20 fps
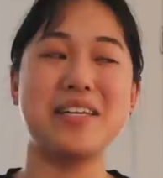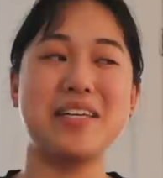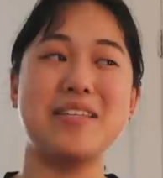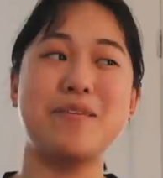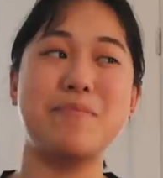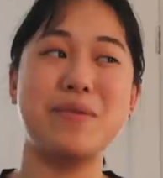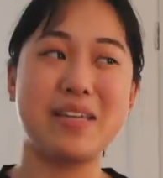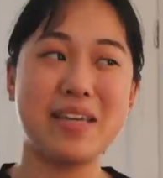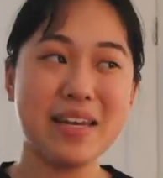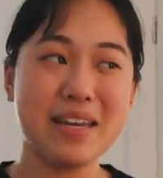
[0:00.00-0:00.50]
In the
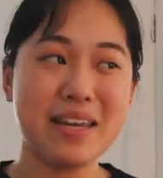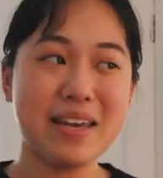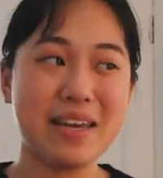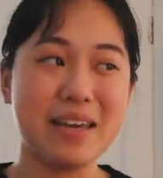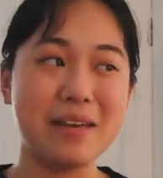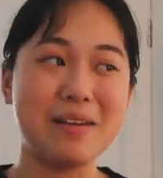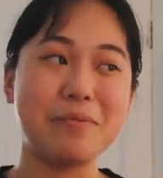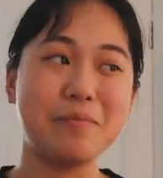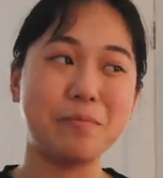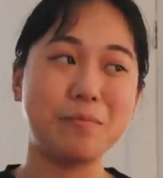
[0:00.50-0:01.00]

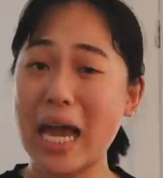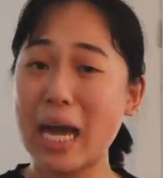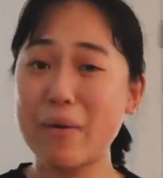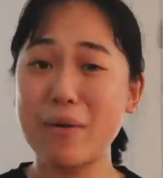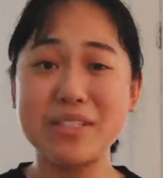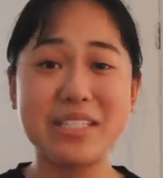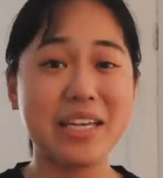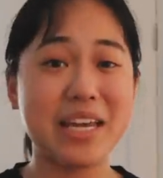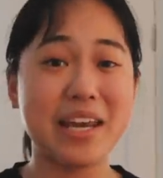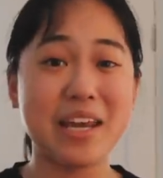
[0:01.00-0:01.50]
beginning, I
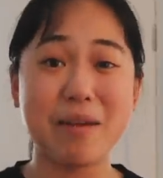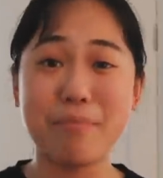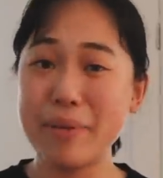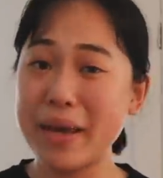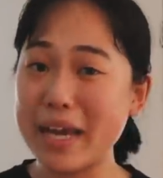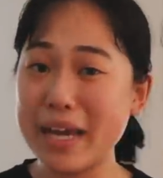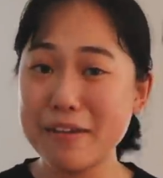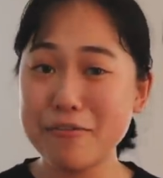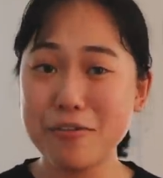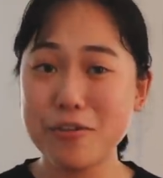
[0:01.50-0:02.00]
wasn't getting
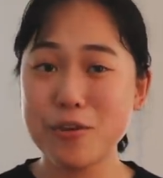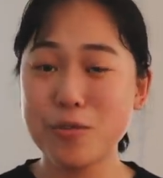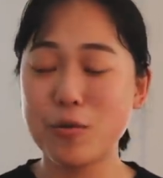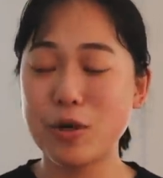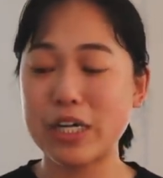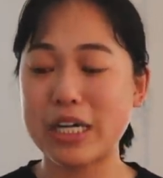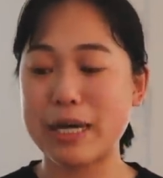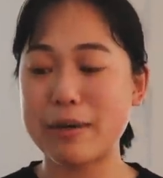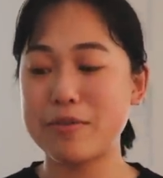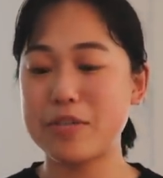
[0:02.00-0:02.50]
paid for the
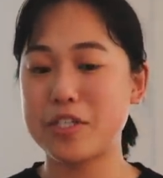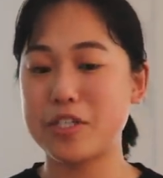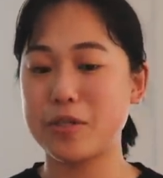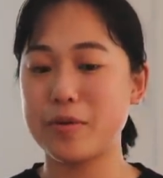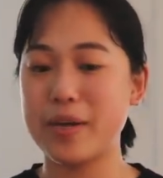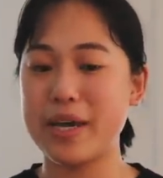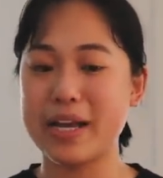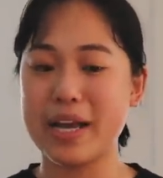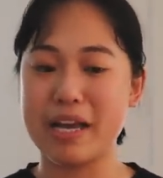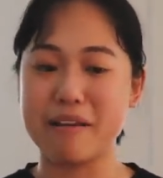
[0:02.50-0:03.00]
work I was
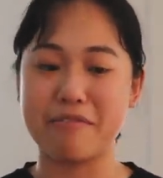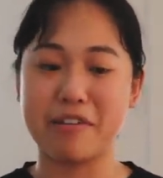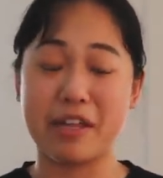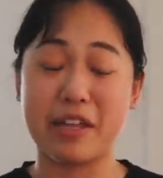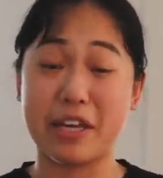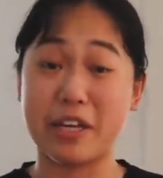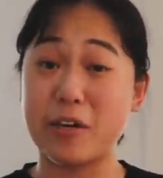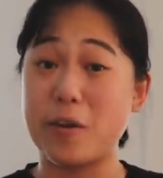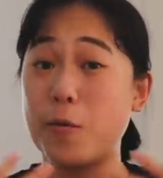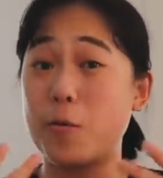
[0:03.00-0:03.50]
doing. I felt
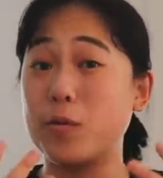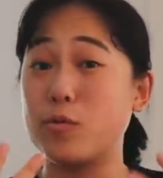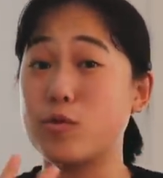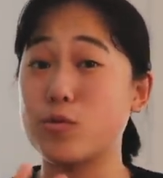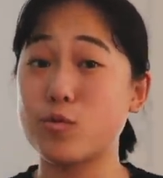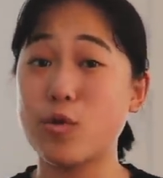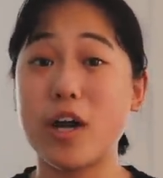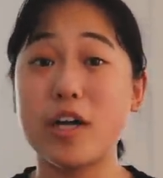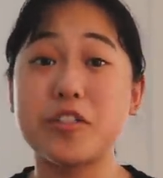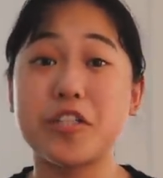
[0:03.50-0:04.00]
like no one
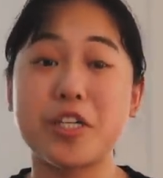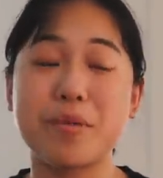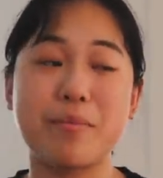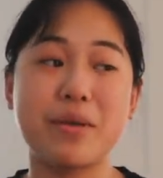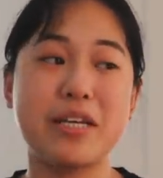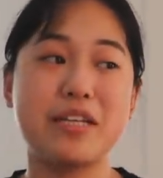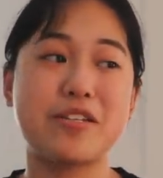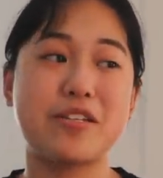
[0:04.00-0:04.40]
was watching me.